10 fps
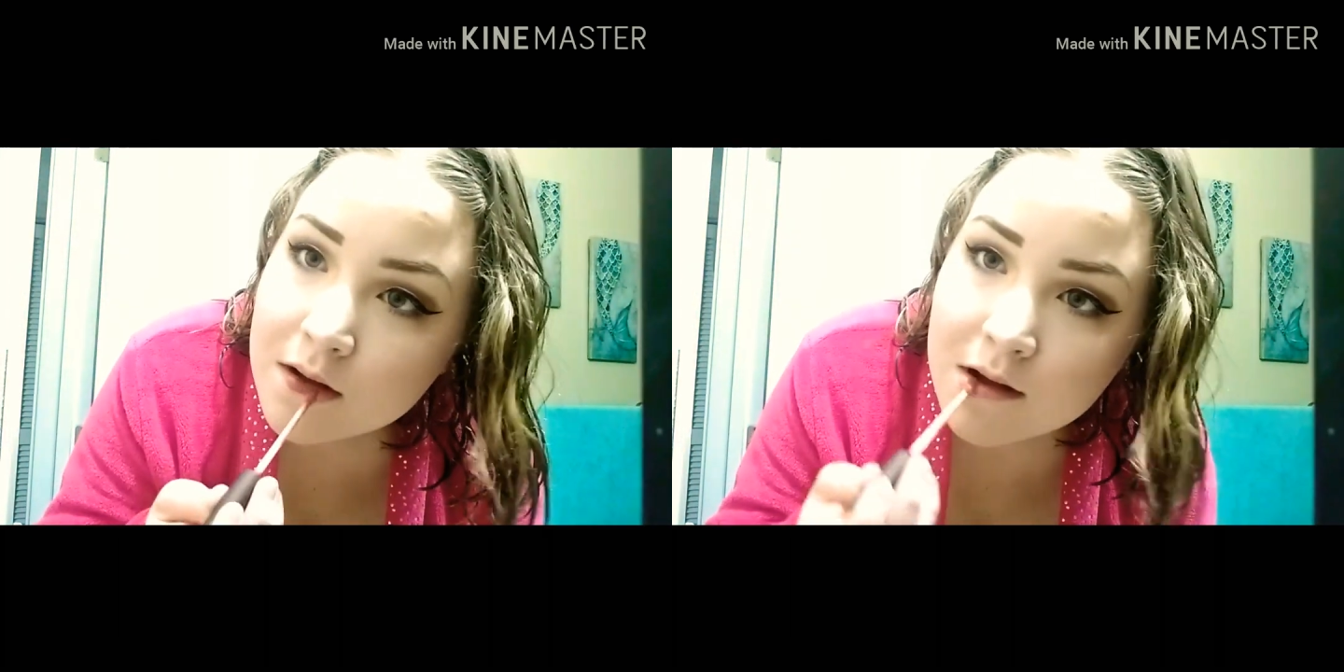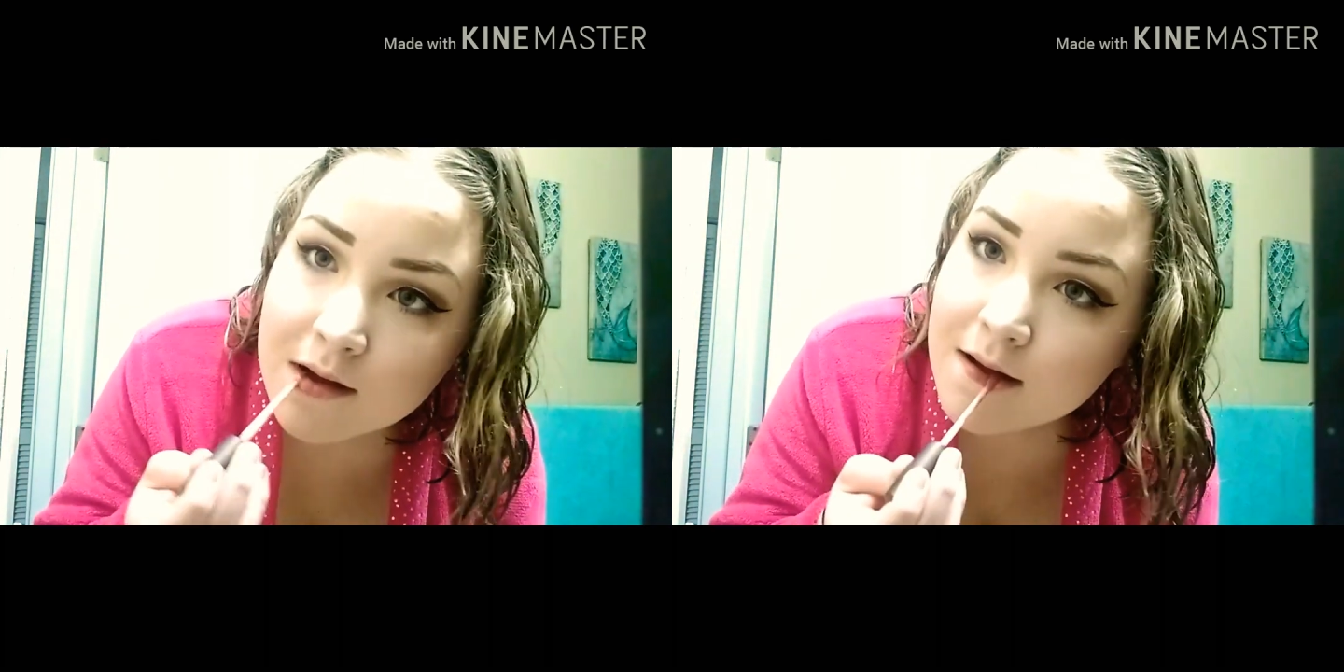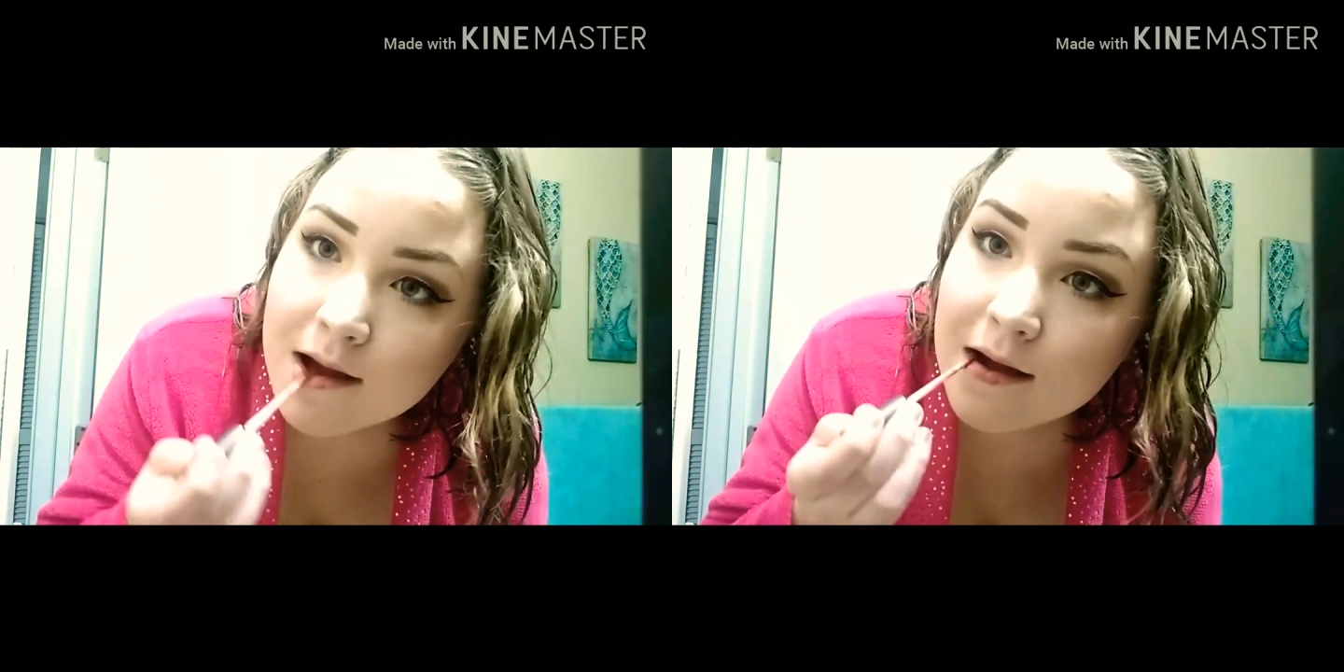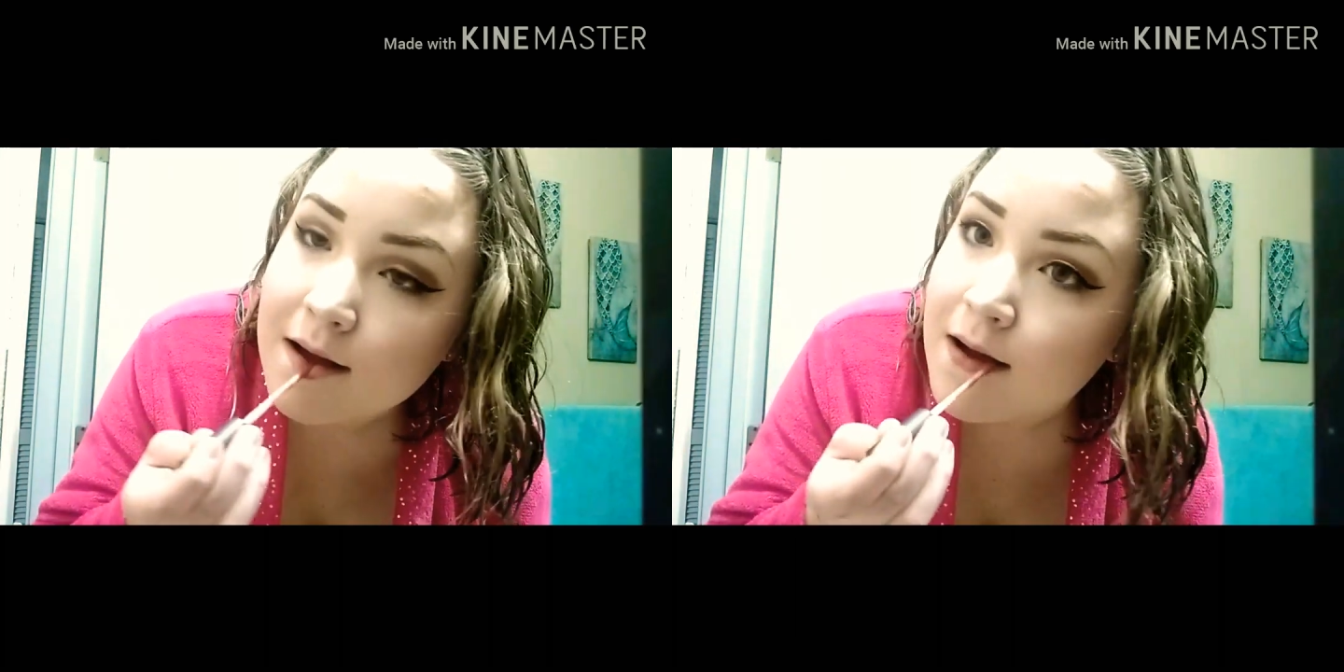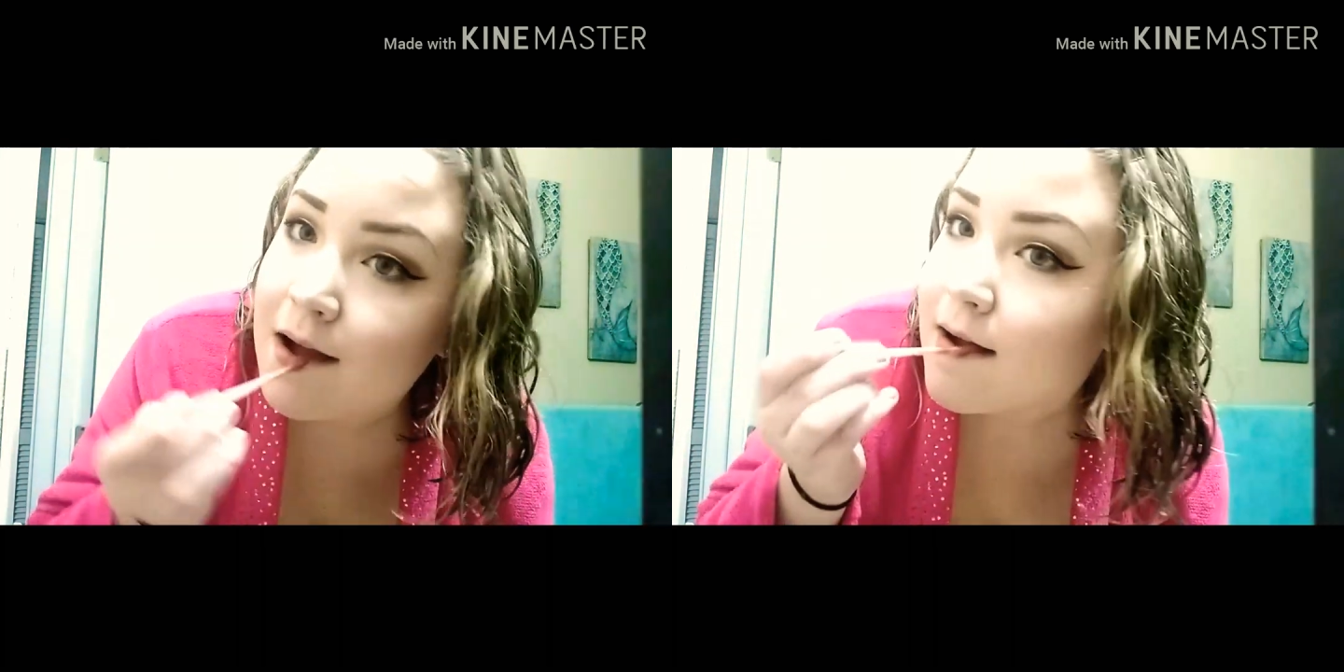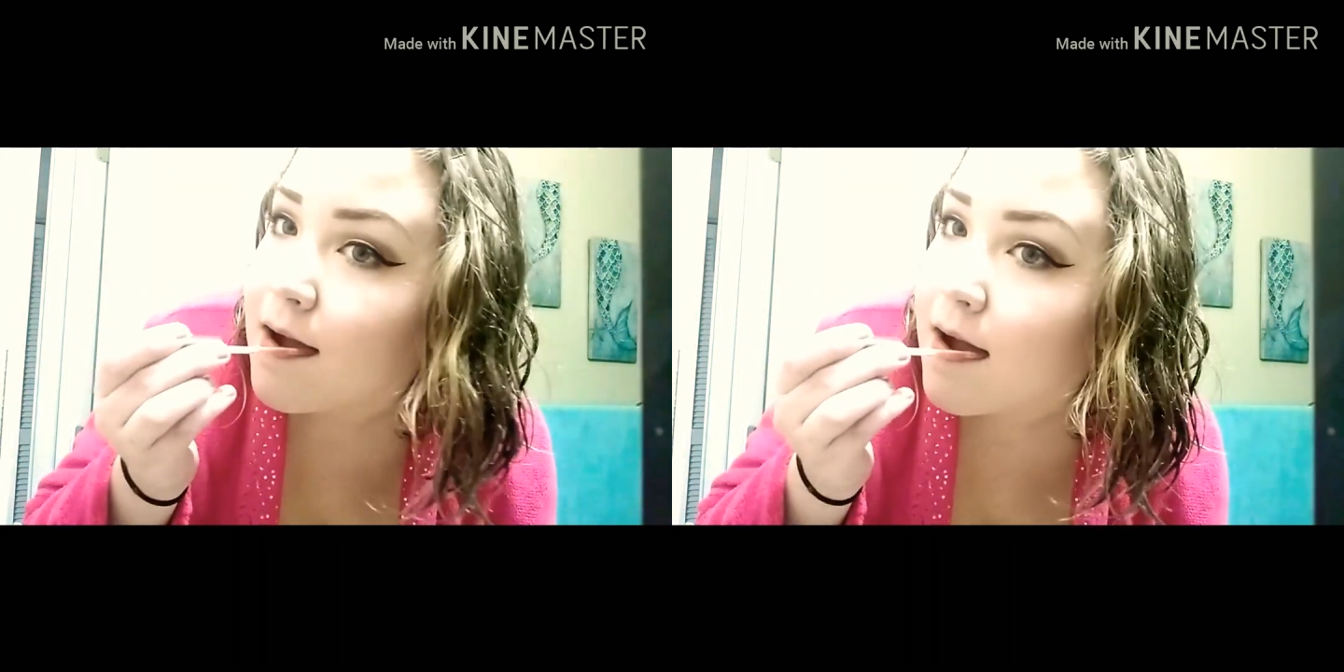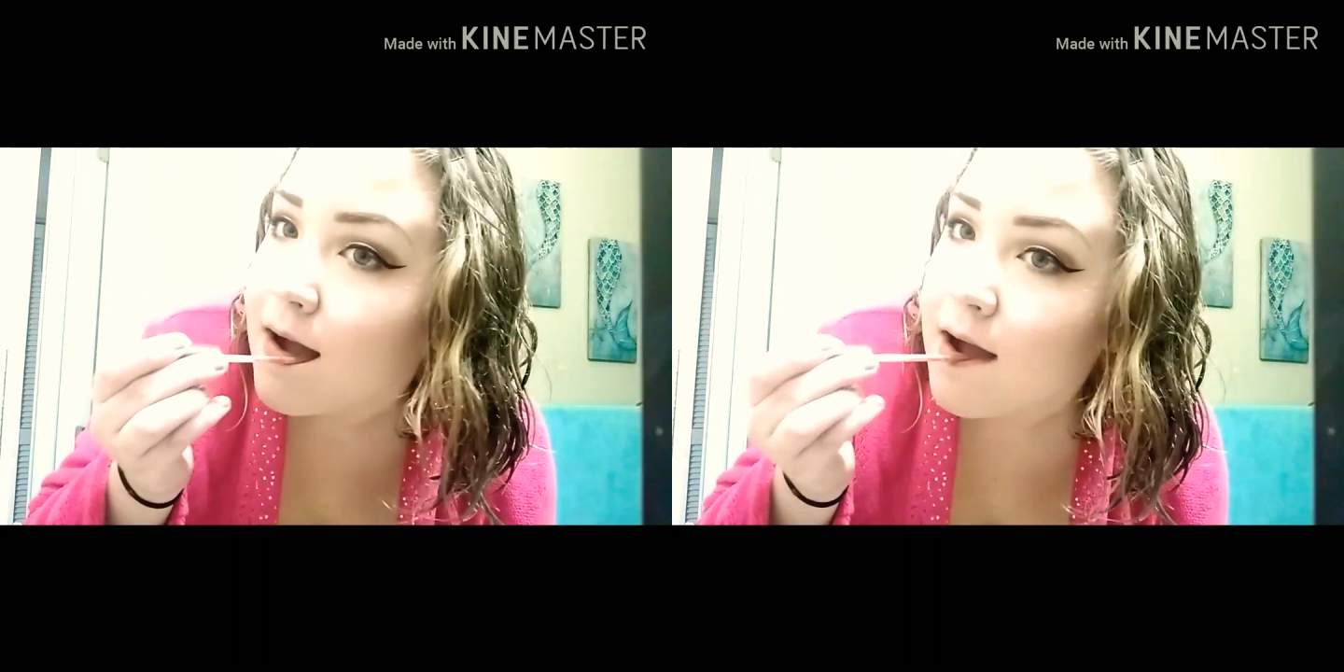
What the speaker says: I love this formula.